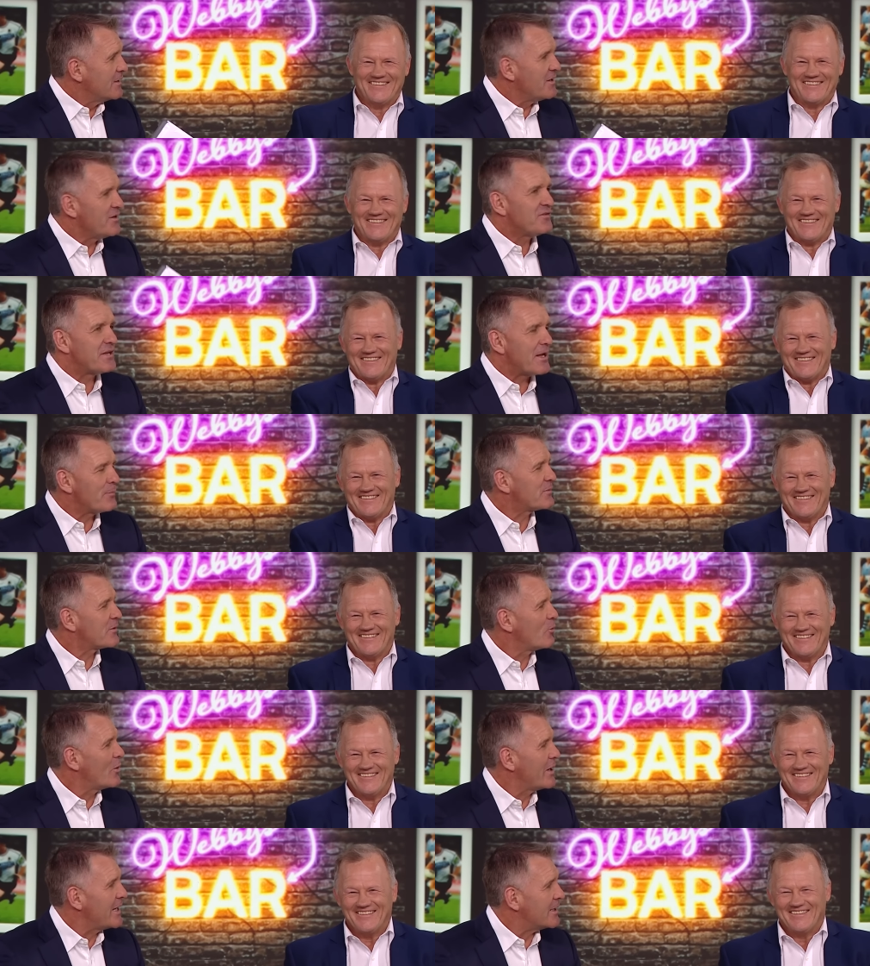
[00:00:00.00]
Speaker 1: You
Speaker 2: tip
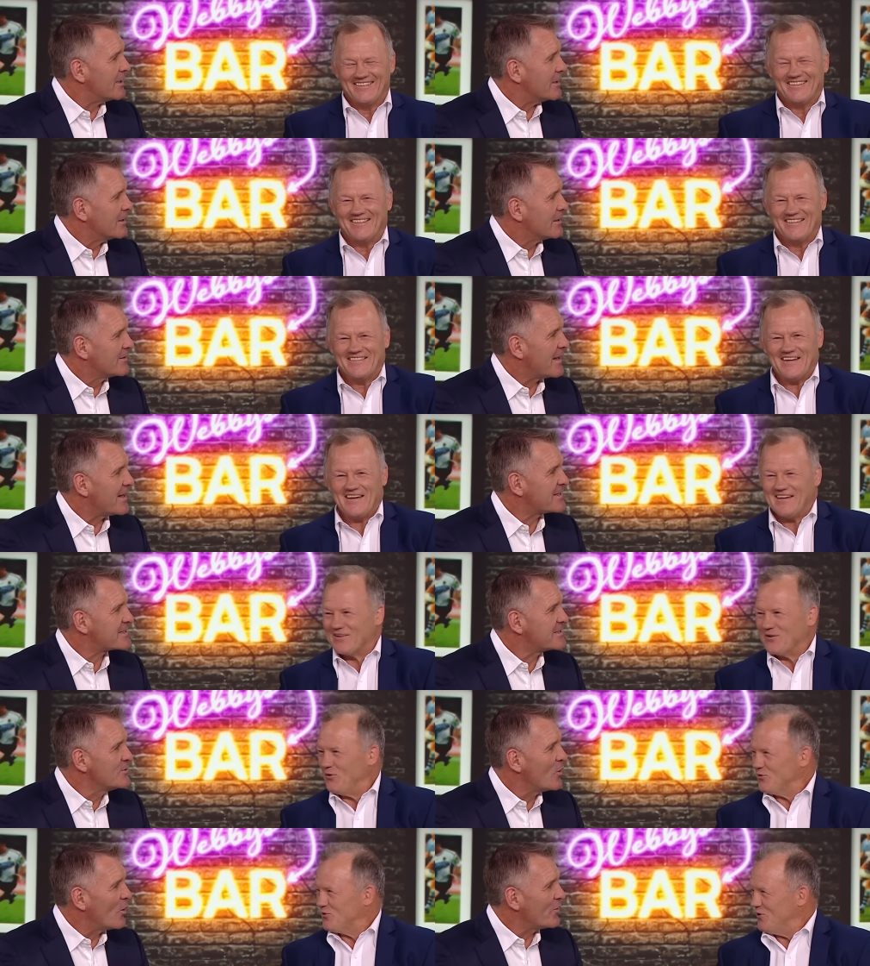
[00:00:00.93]
to win. Yeah,
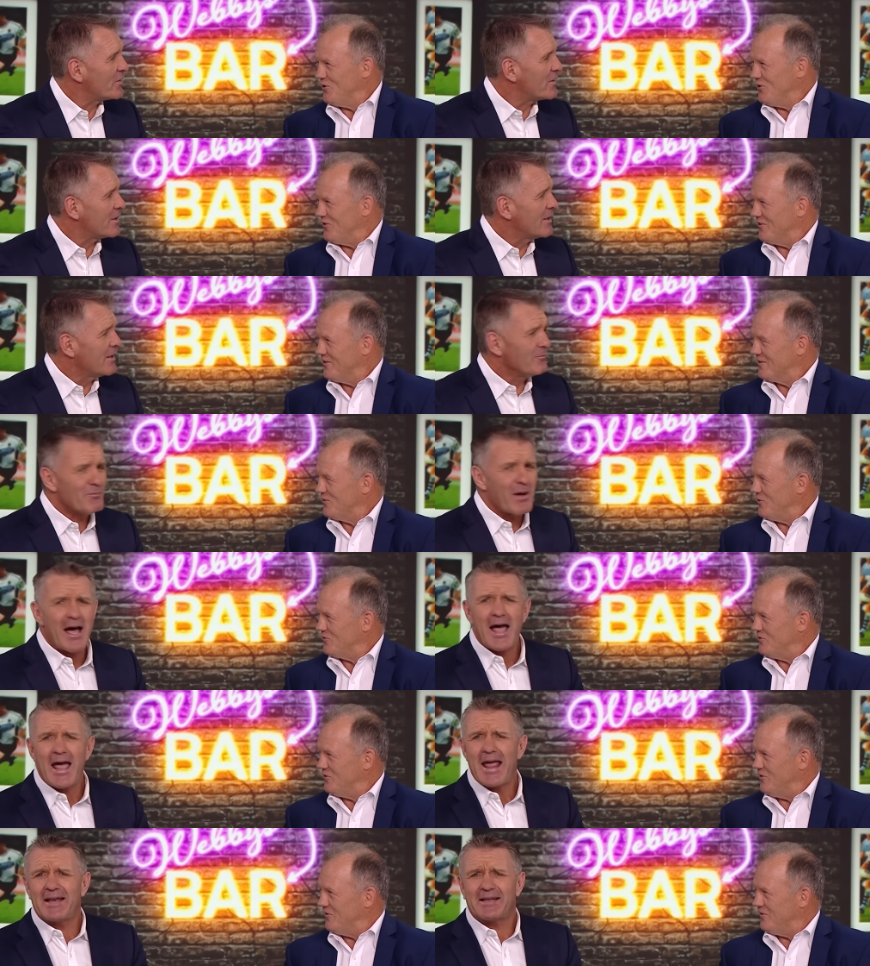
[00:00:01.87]
that's of course not... I do. Of
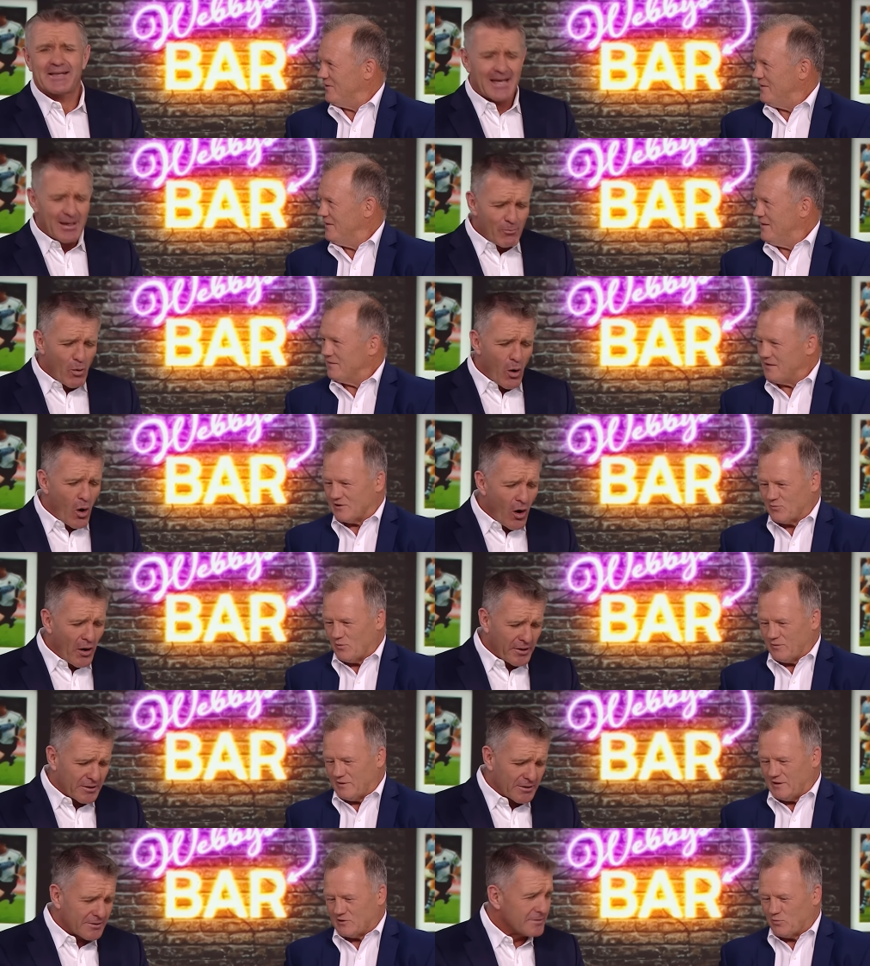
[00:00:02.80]
course I do.
Speaker 1: Come on. That's
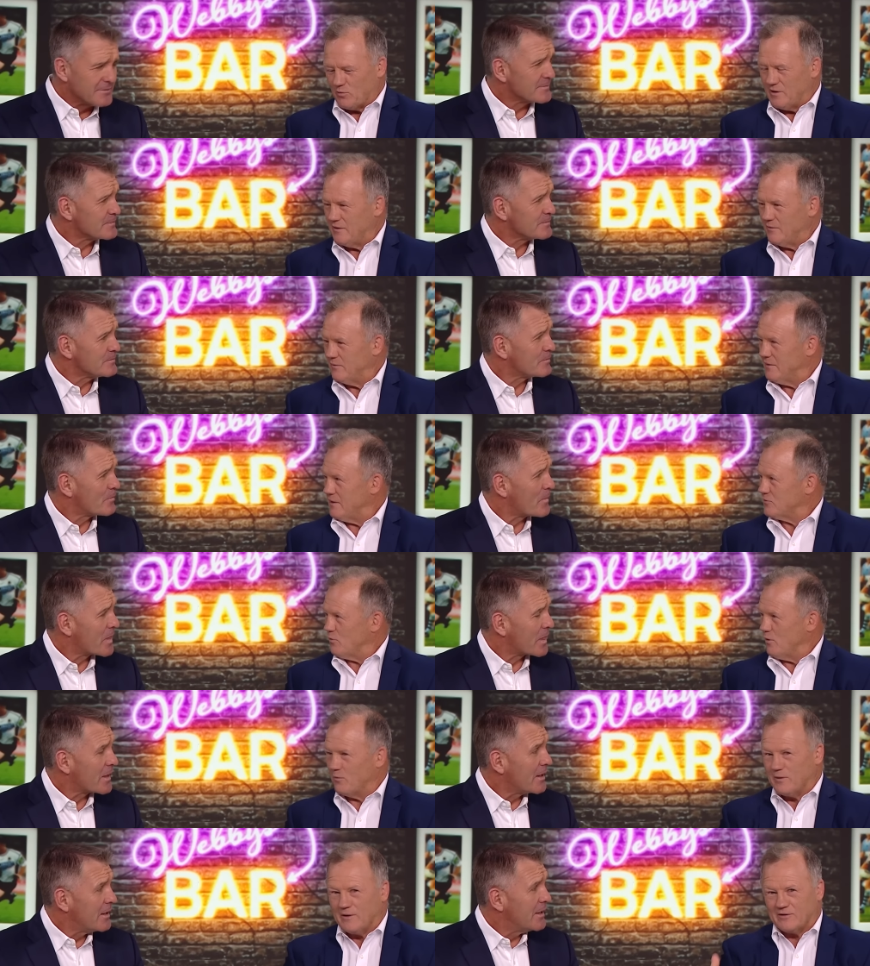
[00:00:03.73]
why. That's where. That's
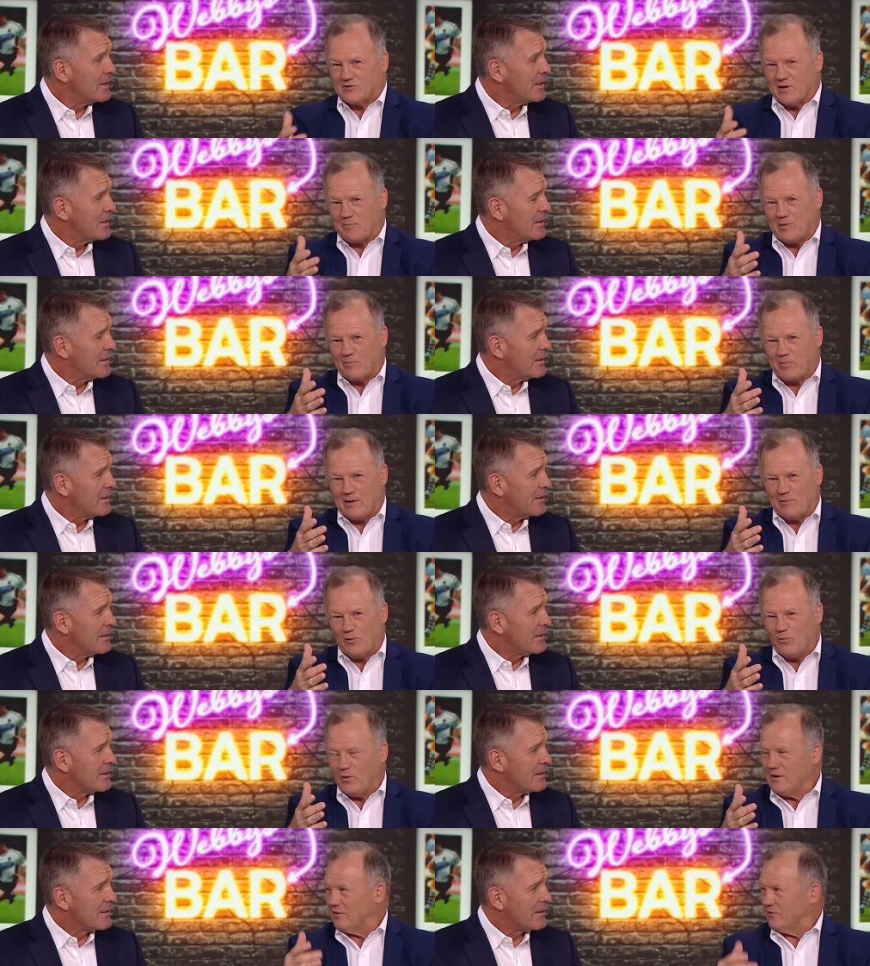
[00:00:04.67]
what we're tipping
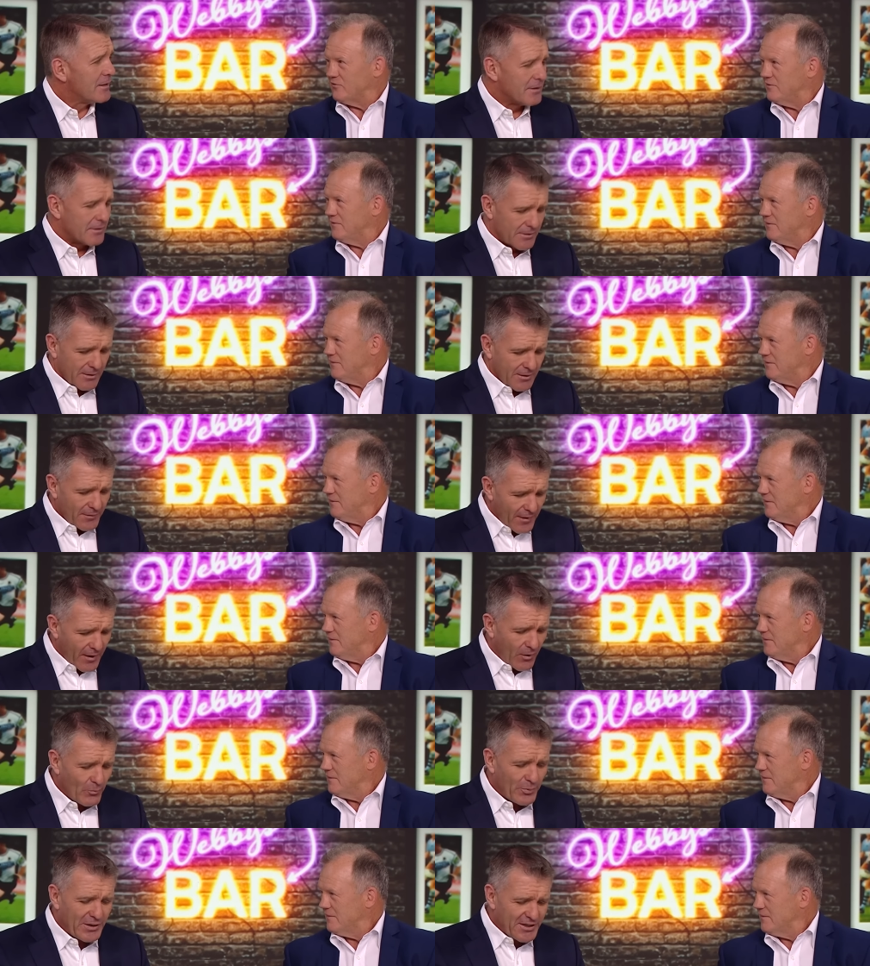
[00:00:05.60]
people
Speaker 2: winners.
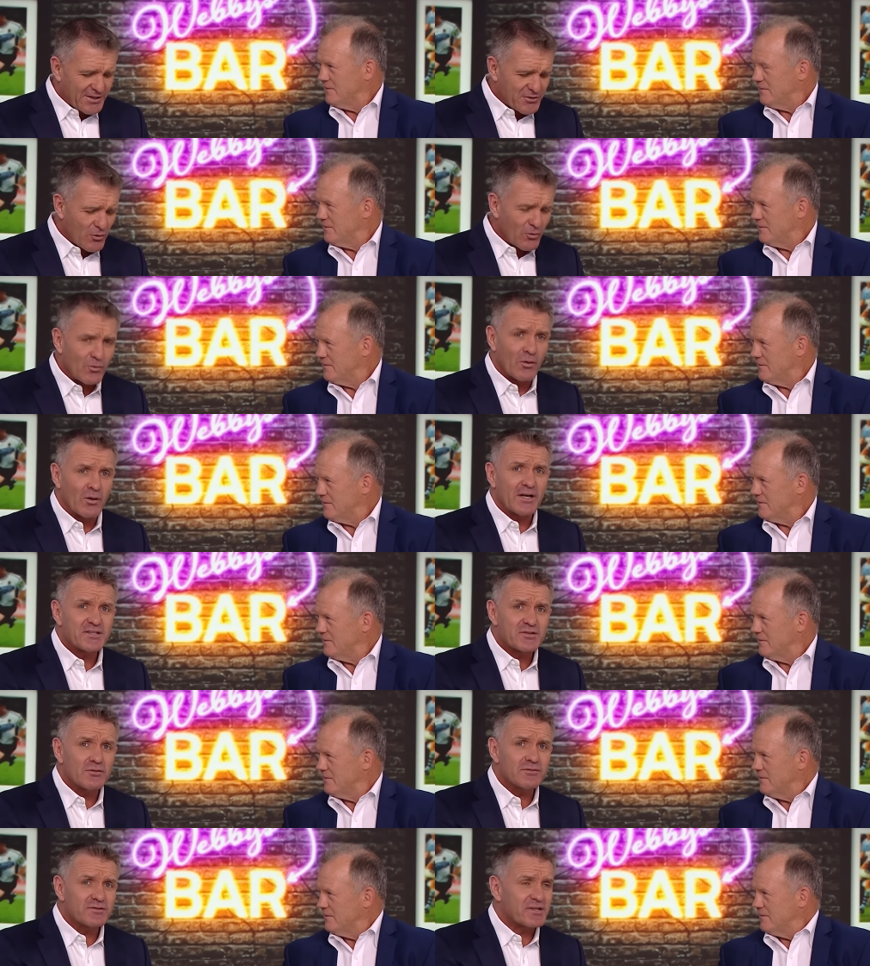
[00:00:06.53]
No, but it's all.
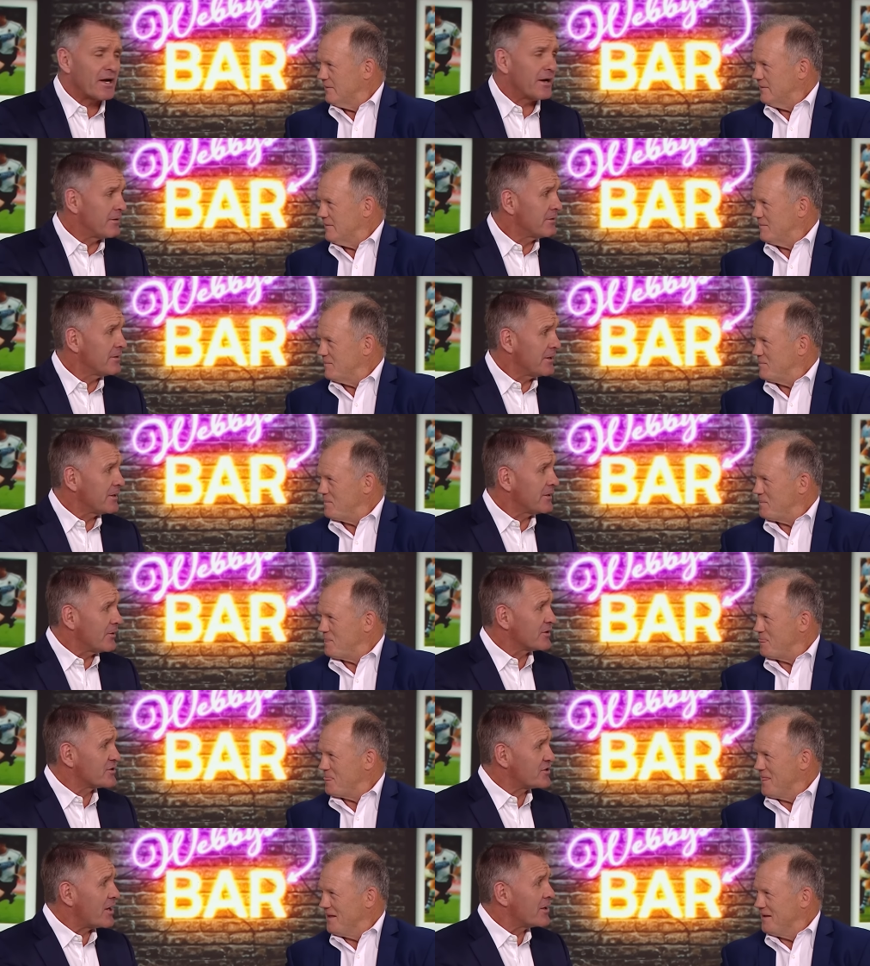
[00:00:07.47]
It's also you've
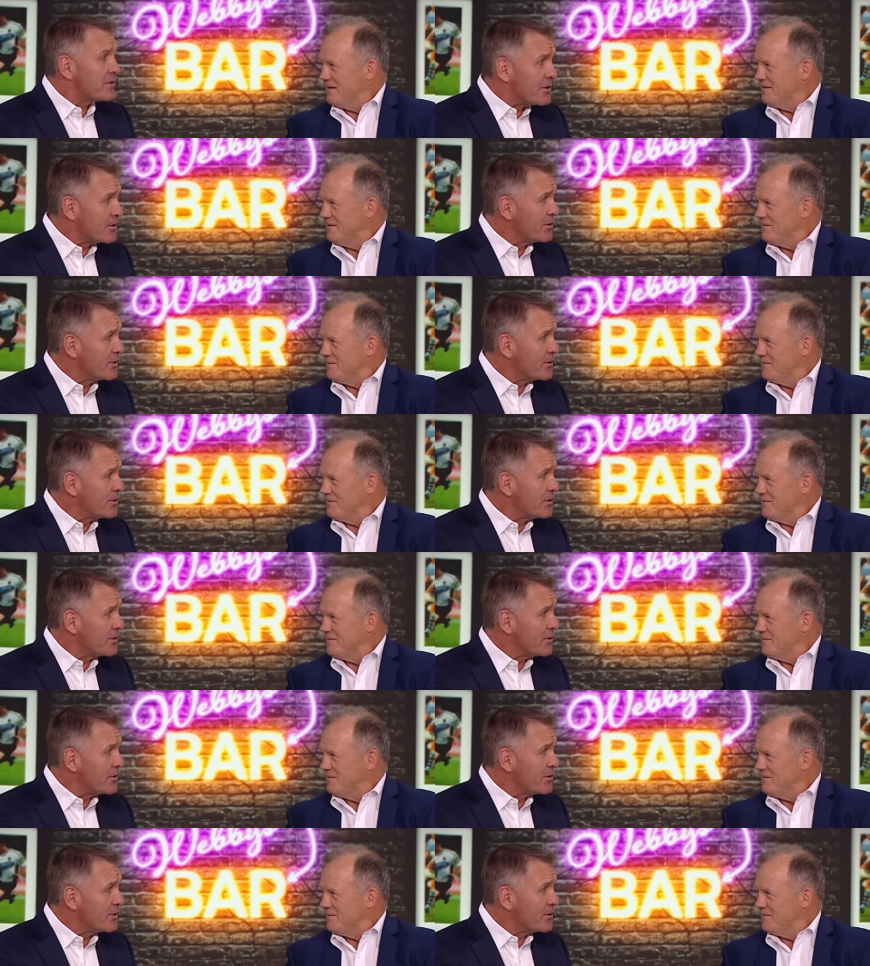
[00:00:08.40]
got to show your